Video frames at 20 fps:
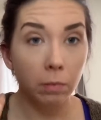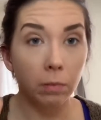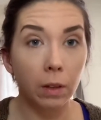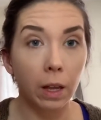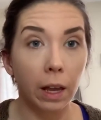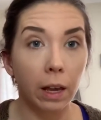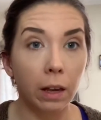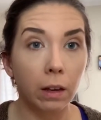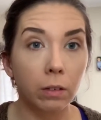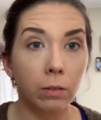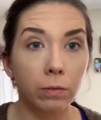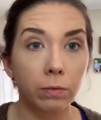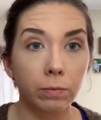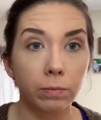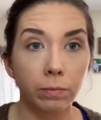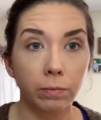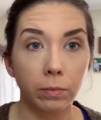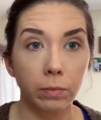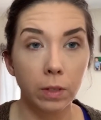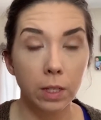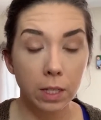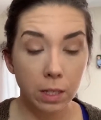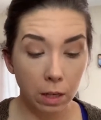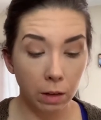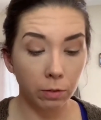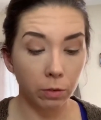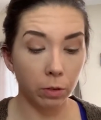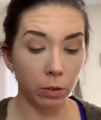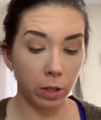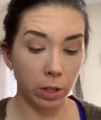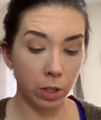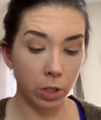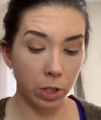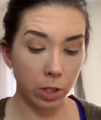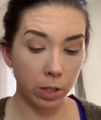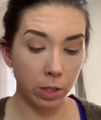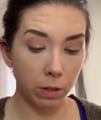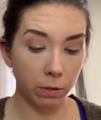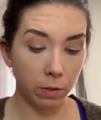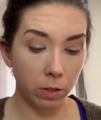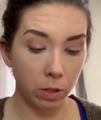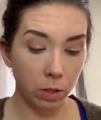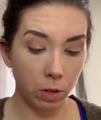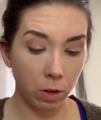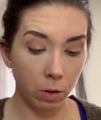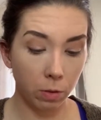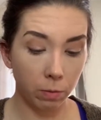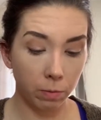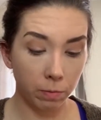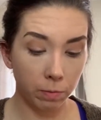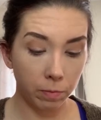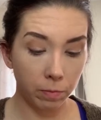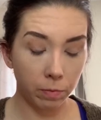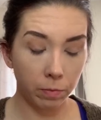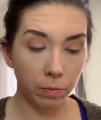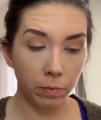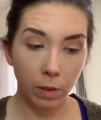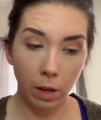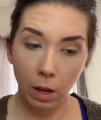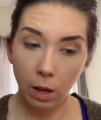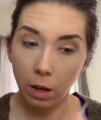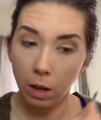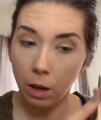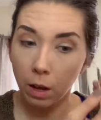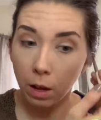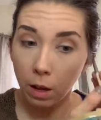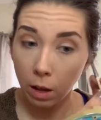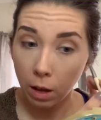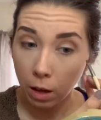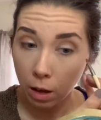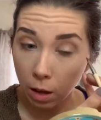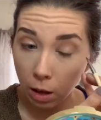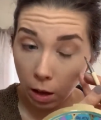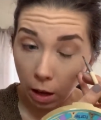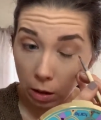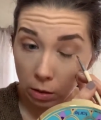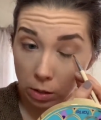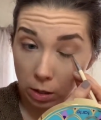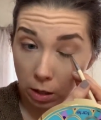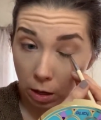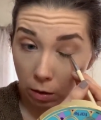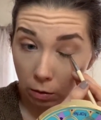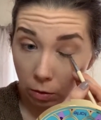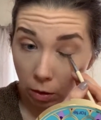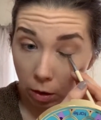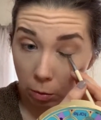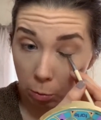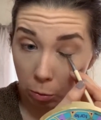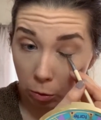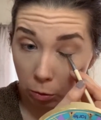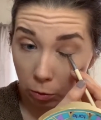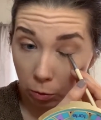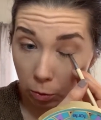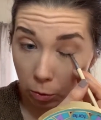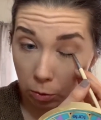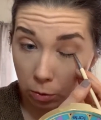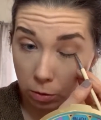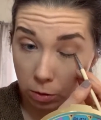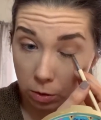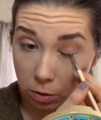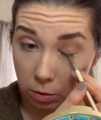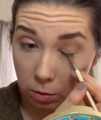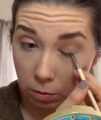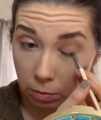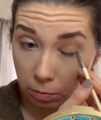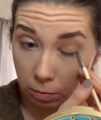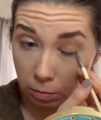Like several inches of snow. How's that for April Fools?